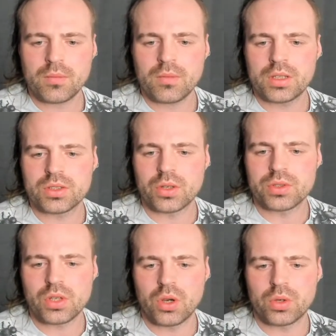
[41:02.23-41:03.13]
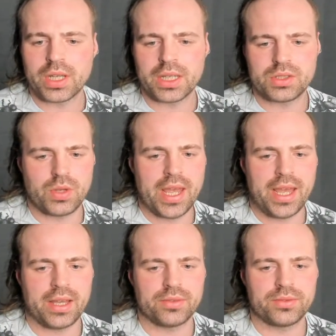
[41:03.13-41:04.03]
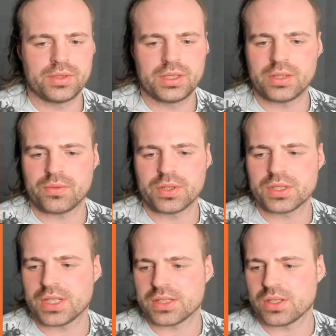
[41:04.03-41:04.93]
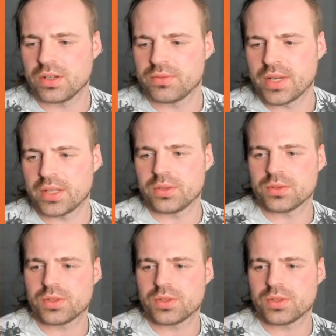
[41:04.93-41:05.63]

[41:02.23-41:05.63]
So it's okay to have different sets of values